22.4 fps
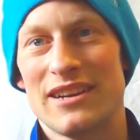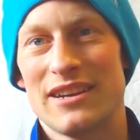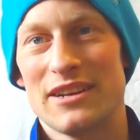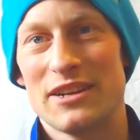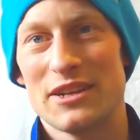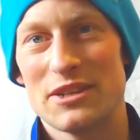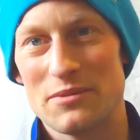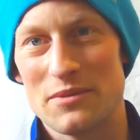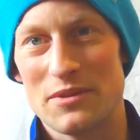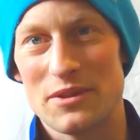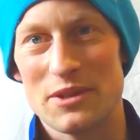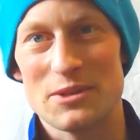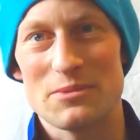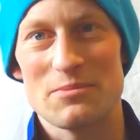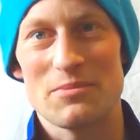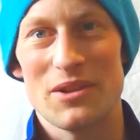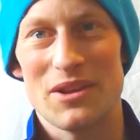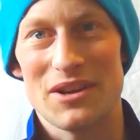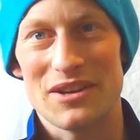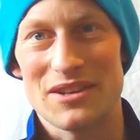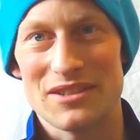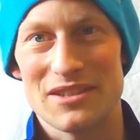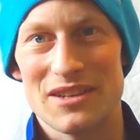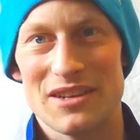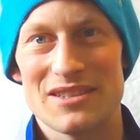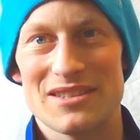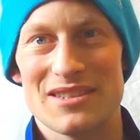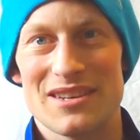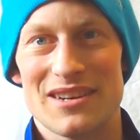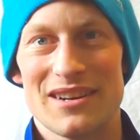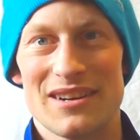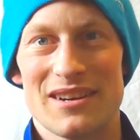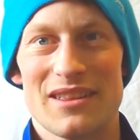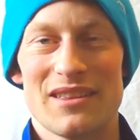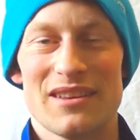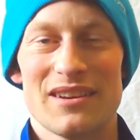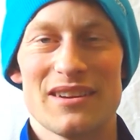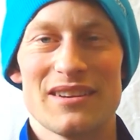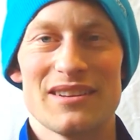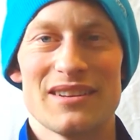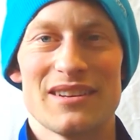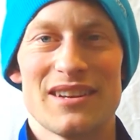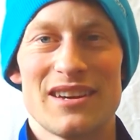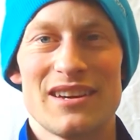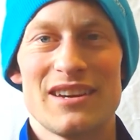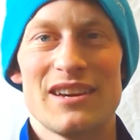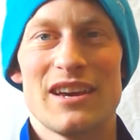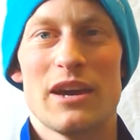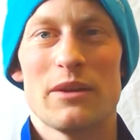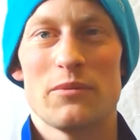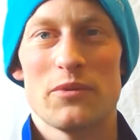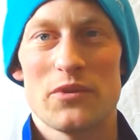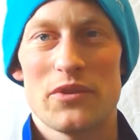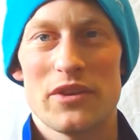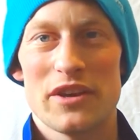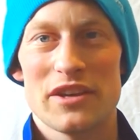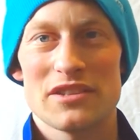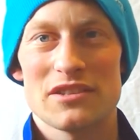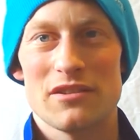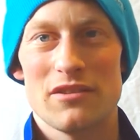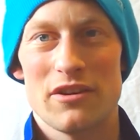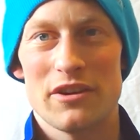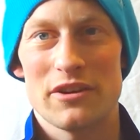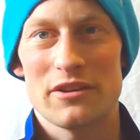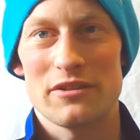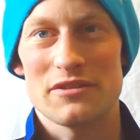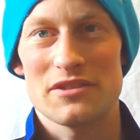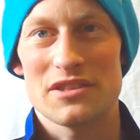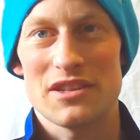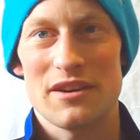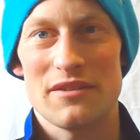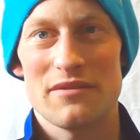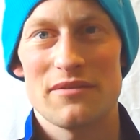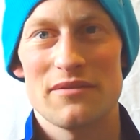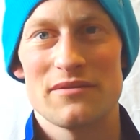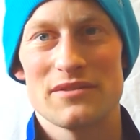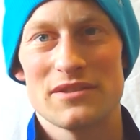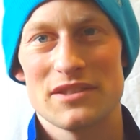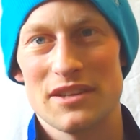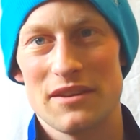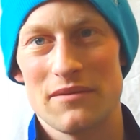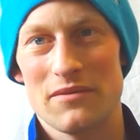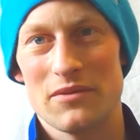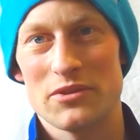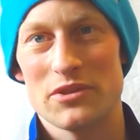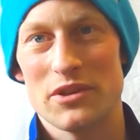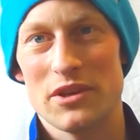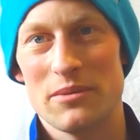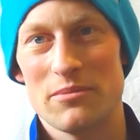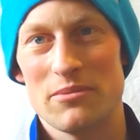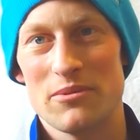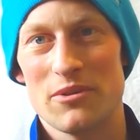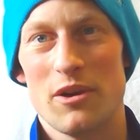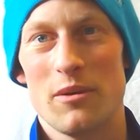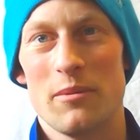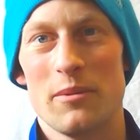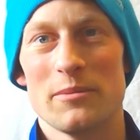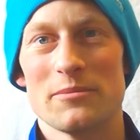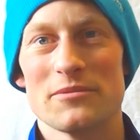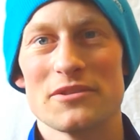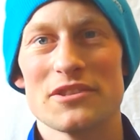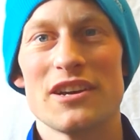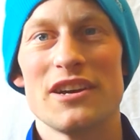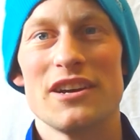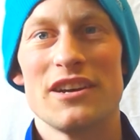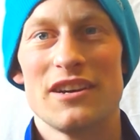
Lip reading: here's what this plug does, kind of thing, and we'll test a lot of your stuff, see if there's any problems,